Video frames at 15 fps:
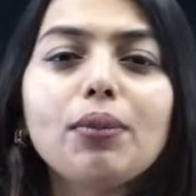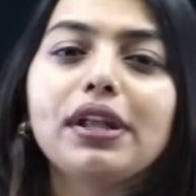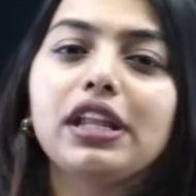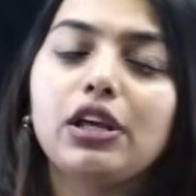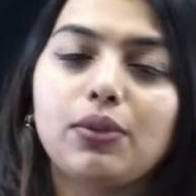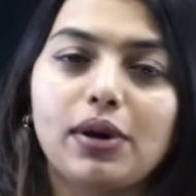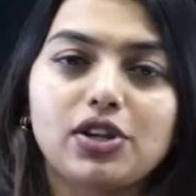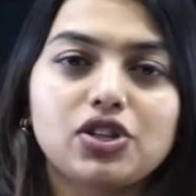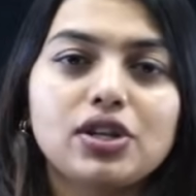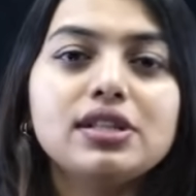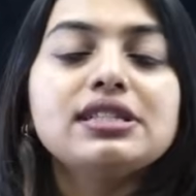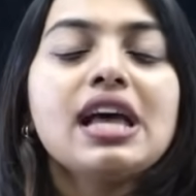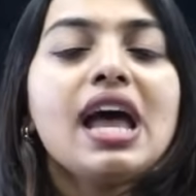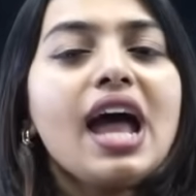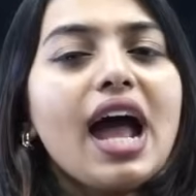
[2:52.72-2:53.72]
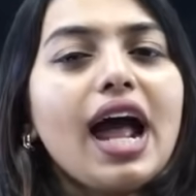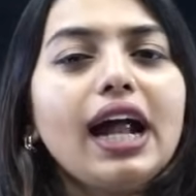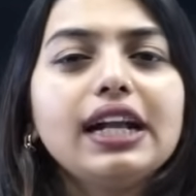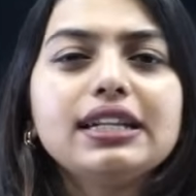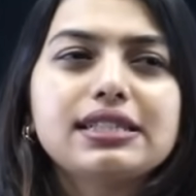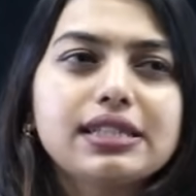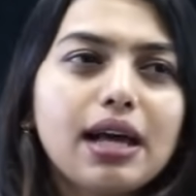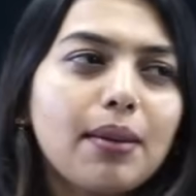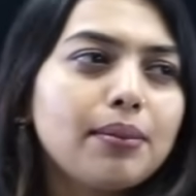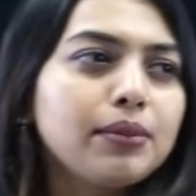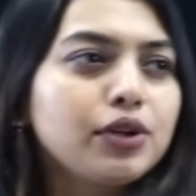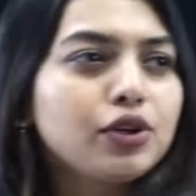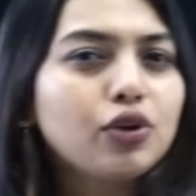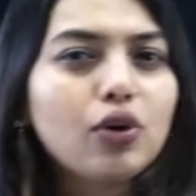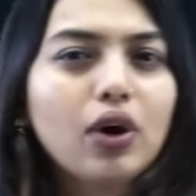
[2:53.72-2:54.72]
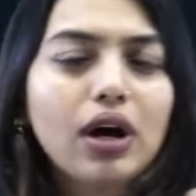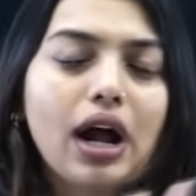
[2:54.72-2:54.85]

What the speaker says: many questions and some, you know,